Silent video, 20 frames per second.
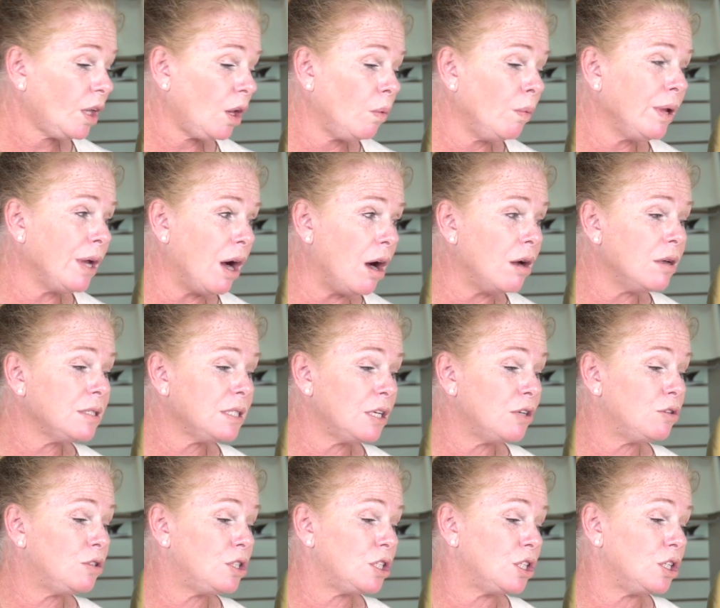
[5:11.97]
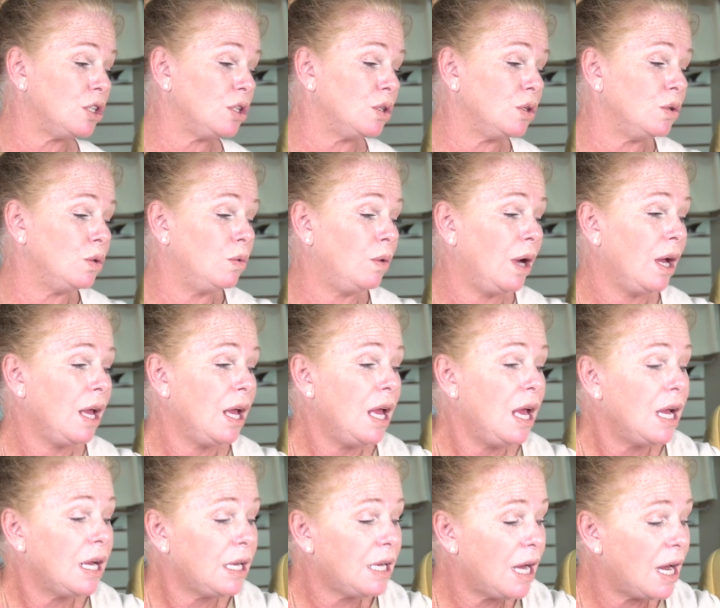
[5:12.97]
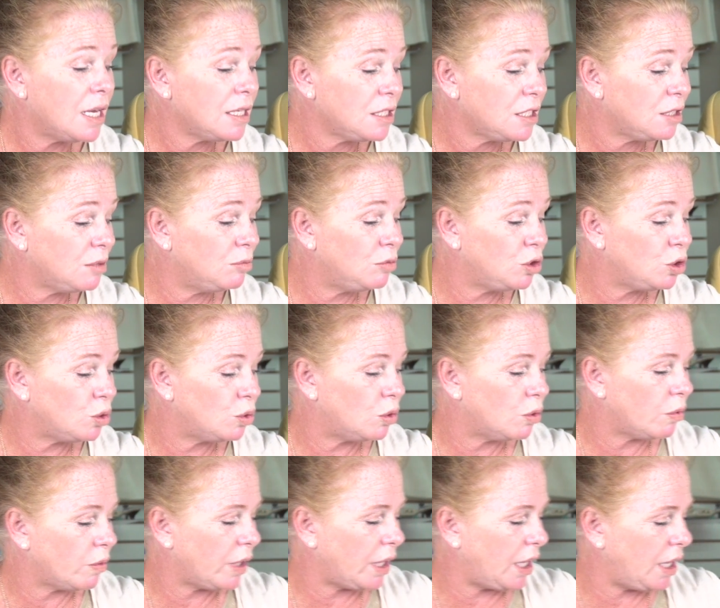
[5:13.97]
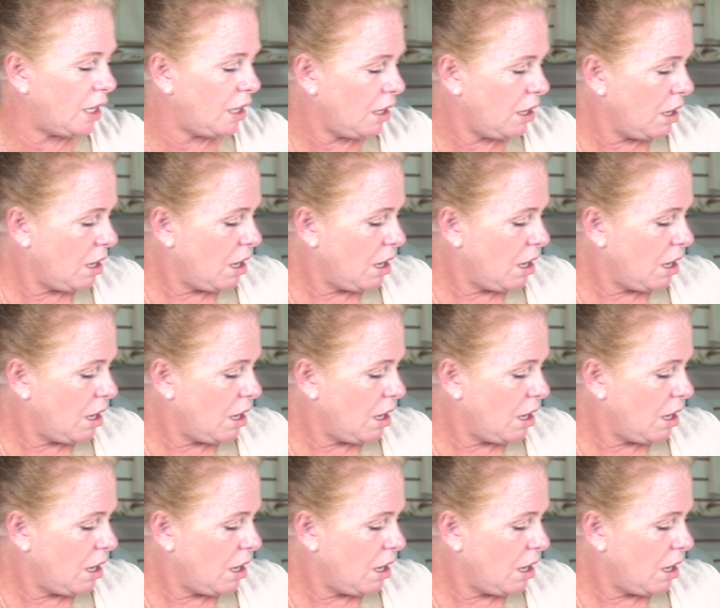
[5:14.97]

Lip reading: We also do custom jewelry.